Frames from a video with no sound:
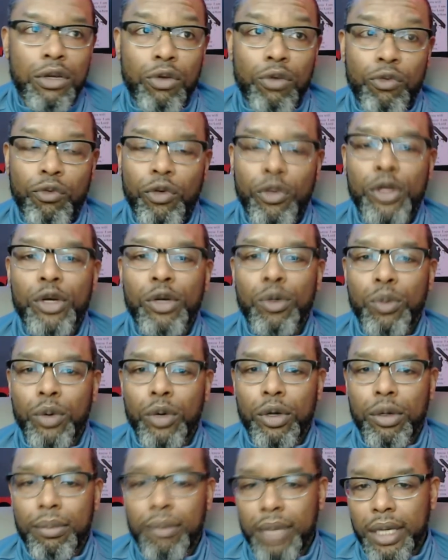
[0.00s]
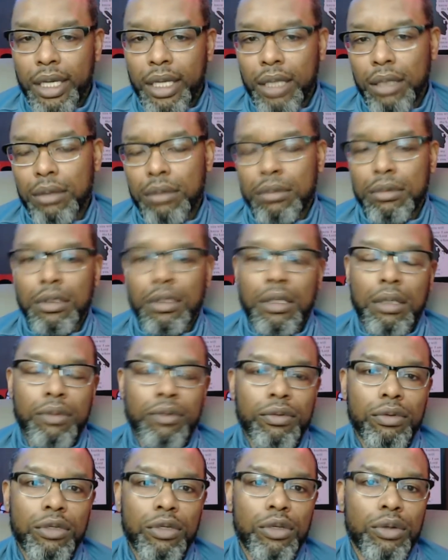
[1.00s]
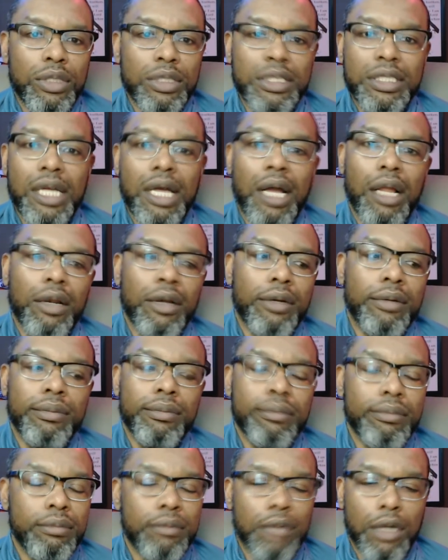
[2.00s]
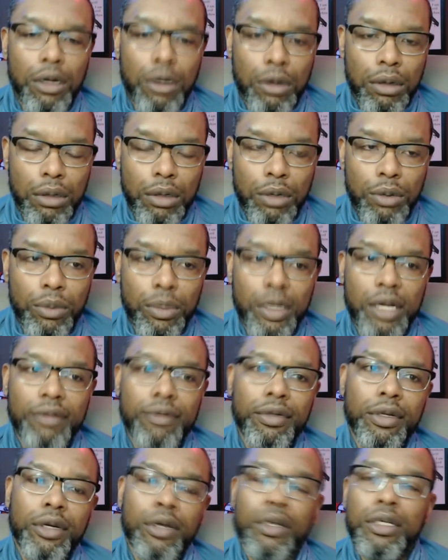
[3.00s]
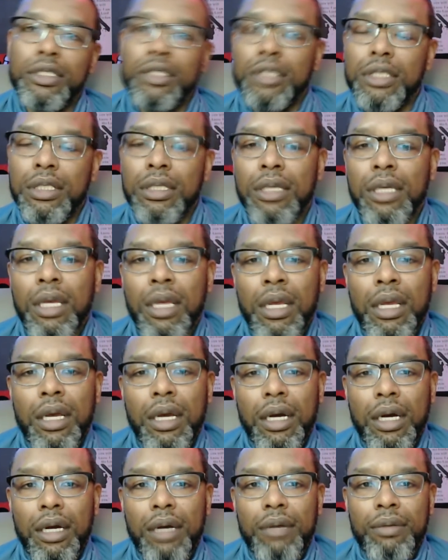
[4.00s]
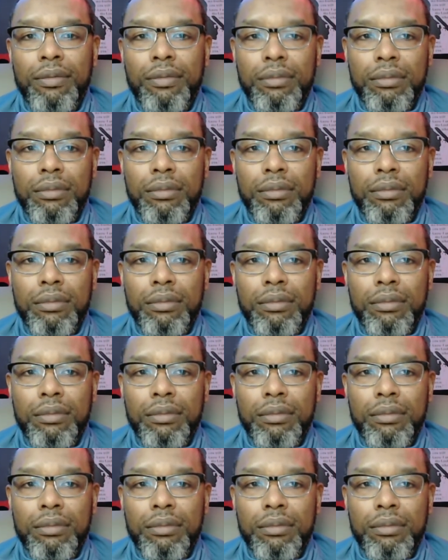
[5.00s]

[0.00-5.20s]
real world money, the US dollar or whatever currency, uh,